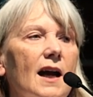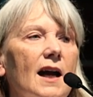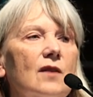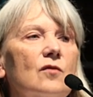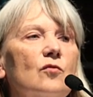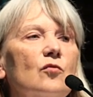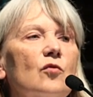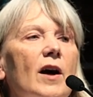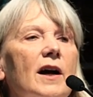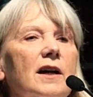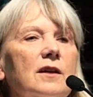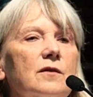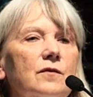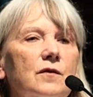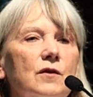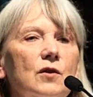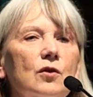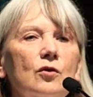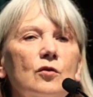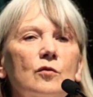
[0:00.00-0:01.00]
And right
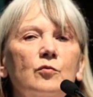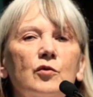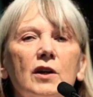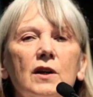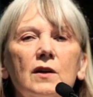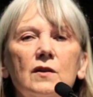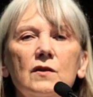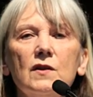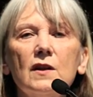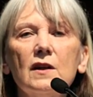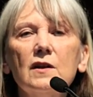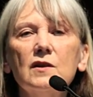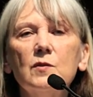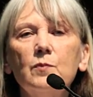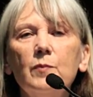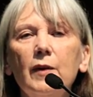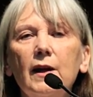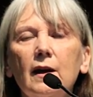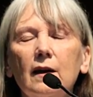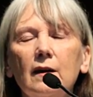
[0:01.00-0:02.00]
view brings us
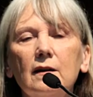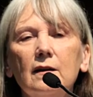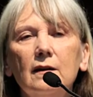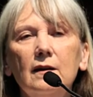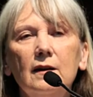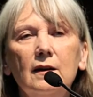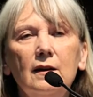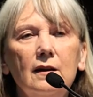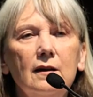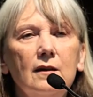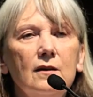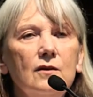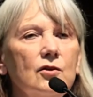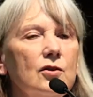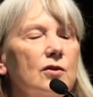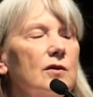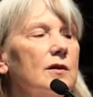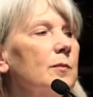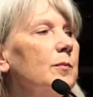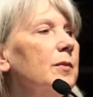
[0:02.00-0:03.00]
back
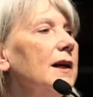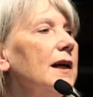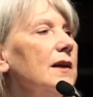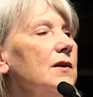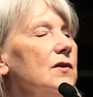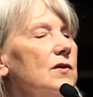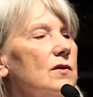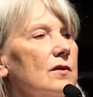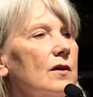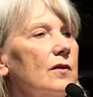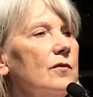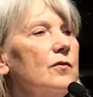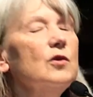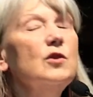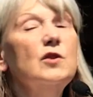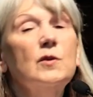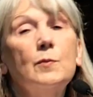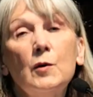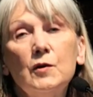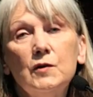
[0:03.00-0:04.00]
to the place of
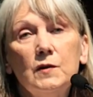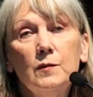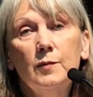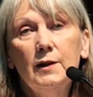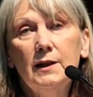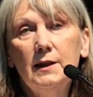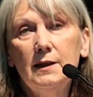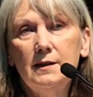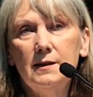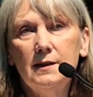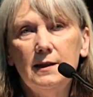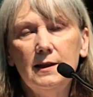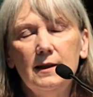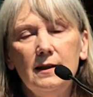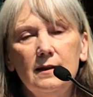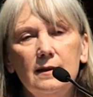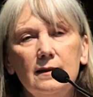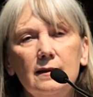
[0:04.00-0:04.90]
responsibility,